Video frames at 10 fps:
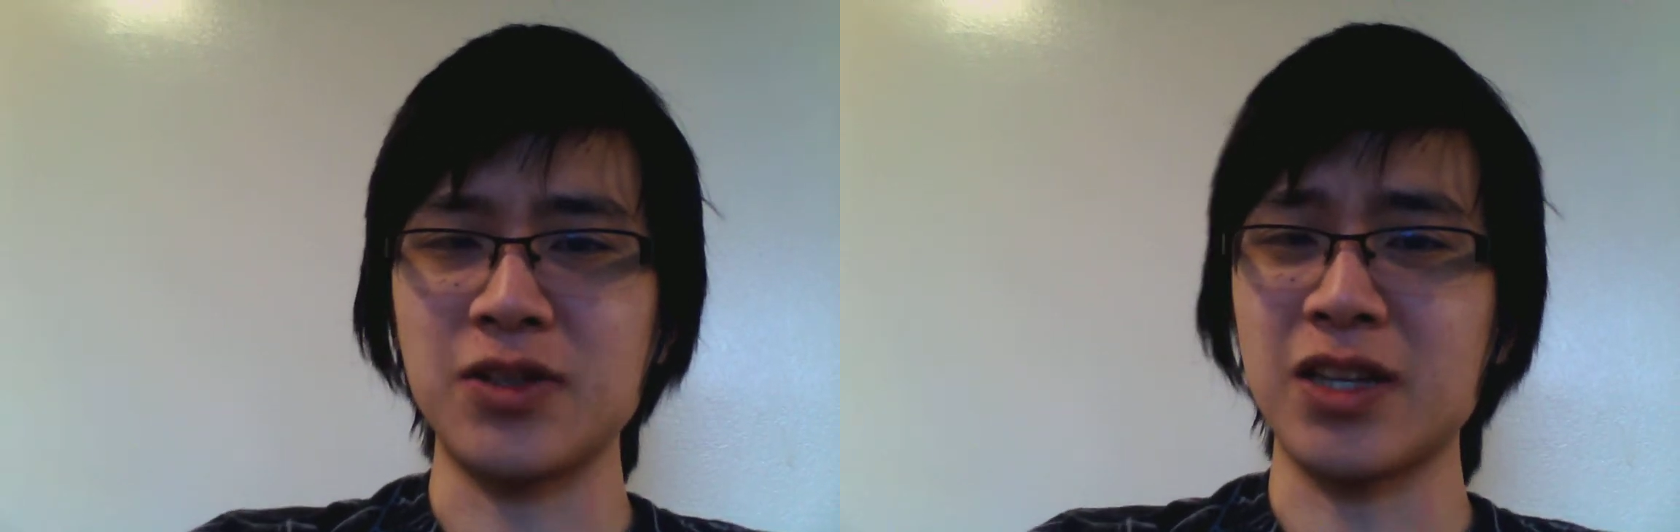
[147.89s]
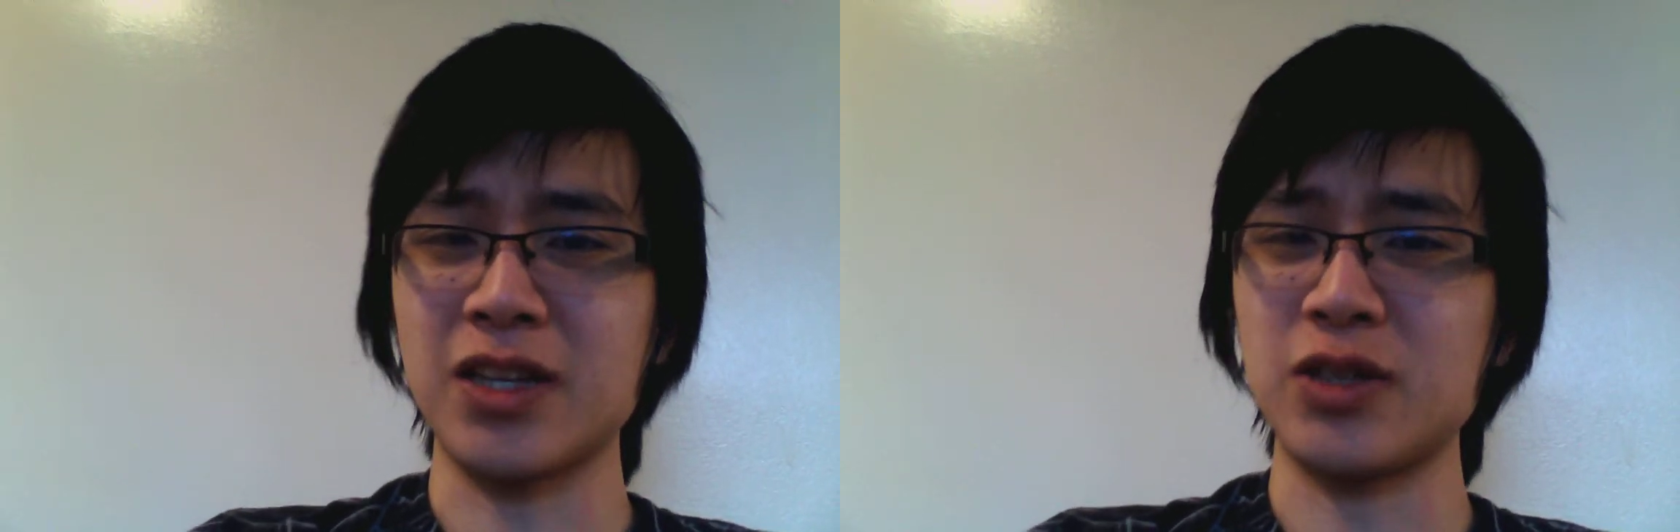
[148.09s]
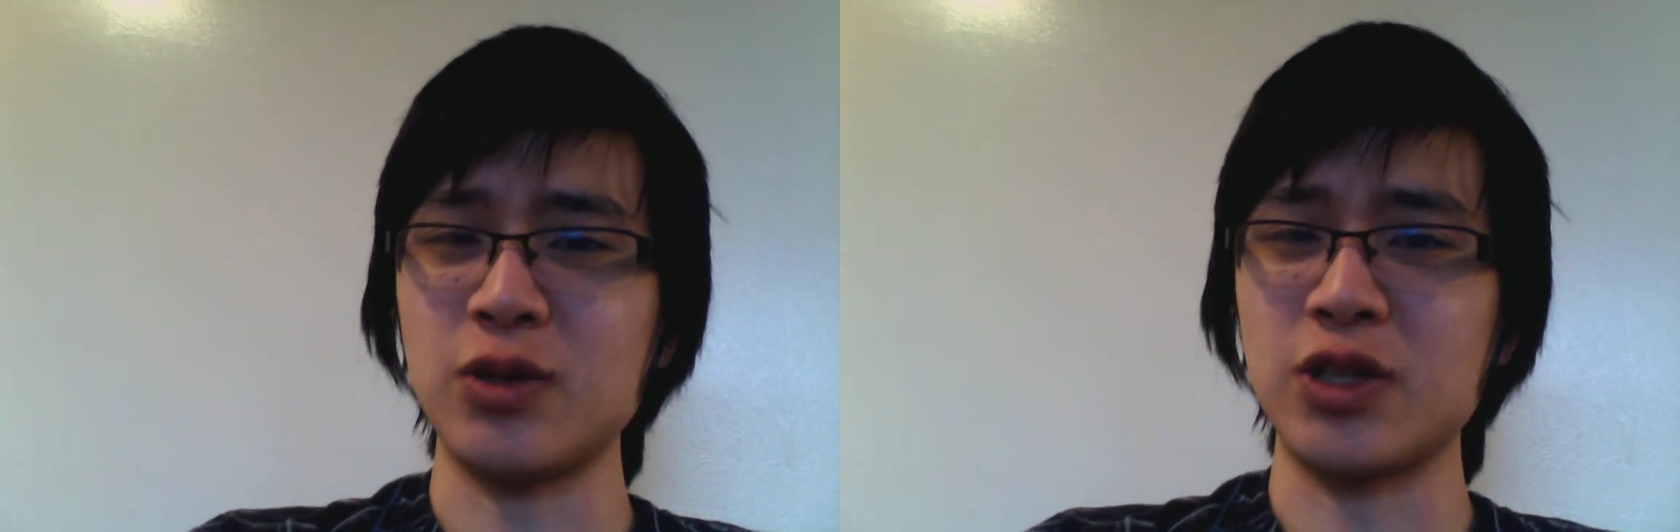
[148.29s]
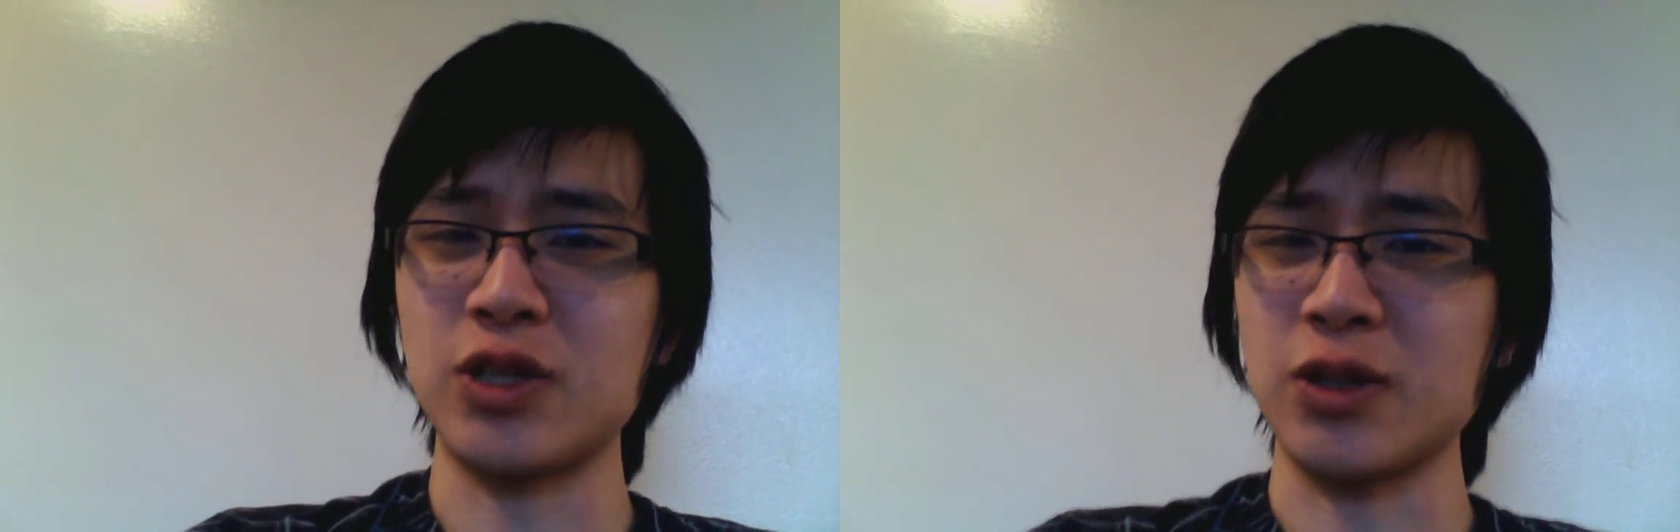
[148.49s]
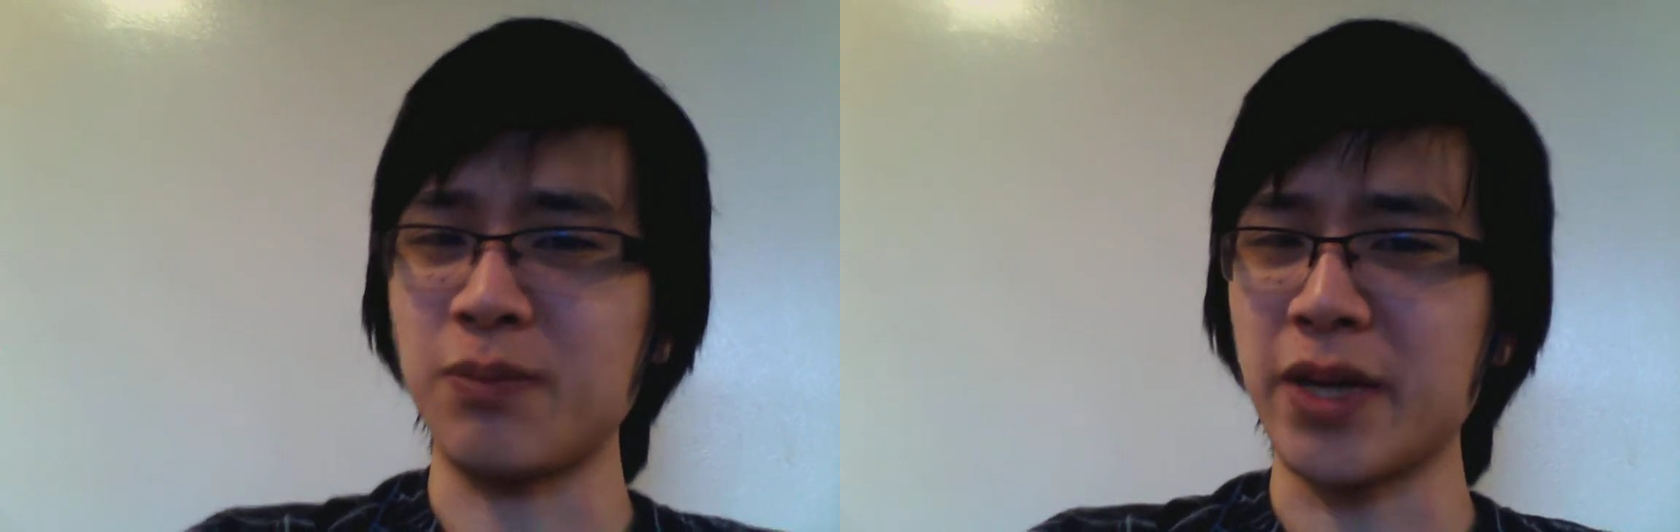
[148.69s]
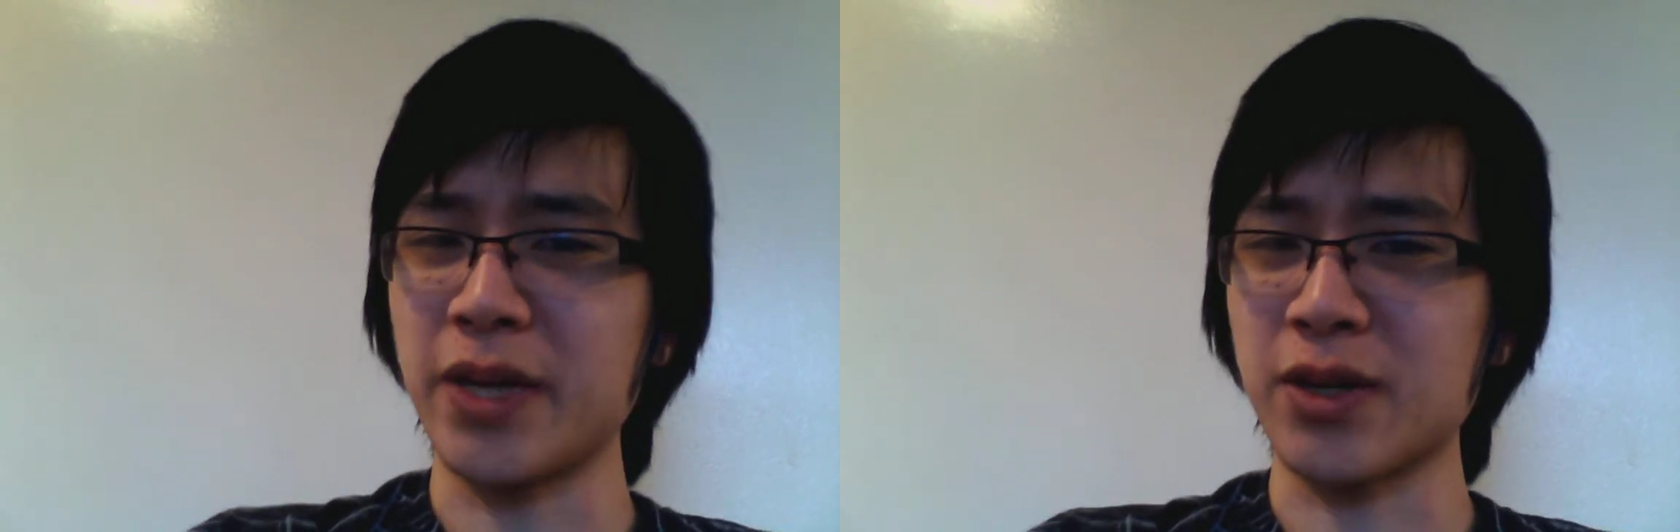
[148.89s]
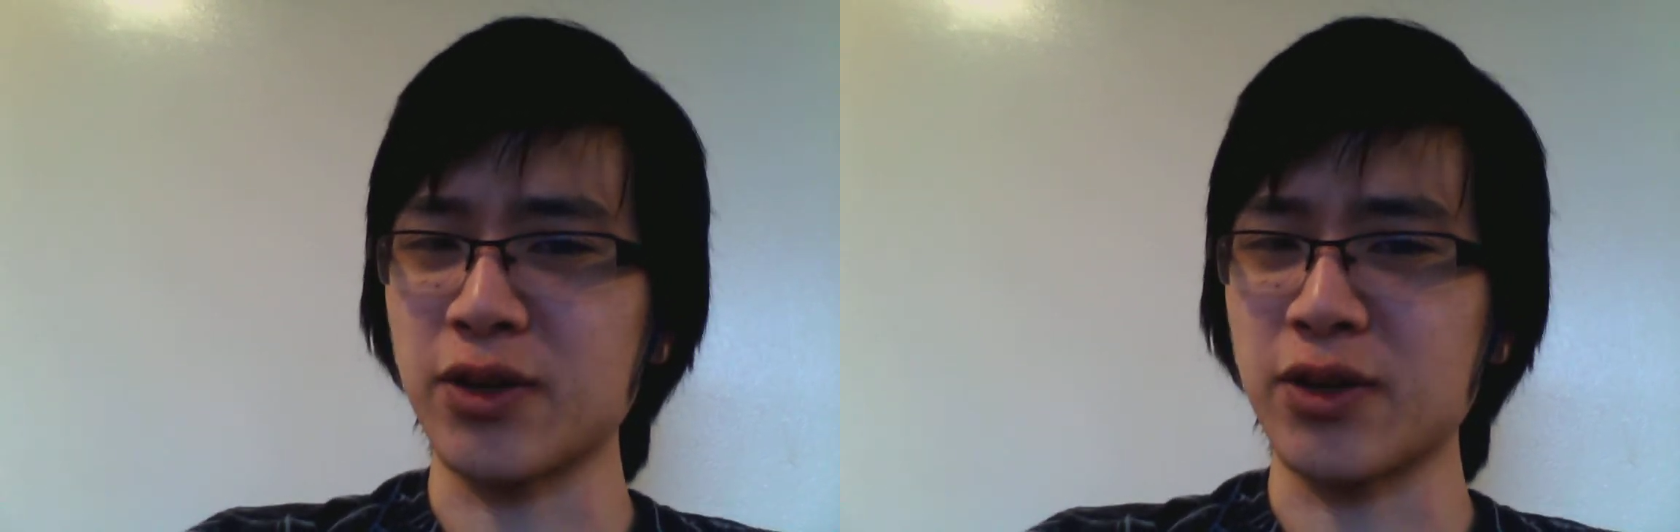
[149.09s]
you get to know each girl better,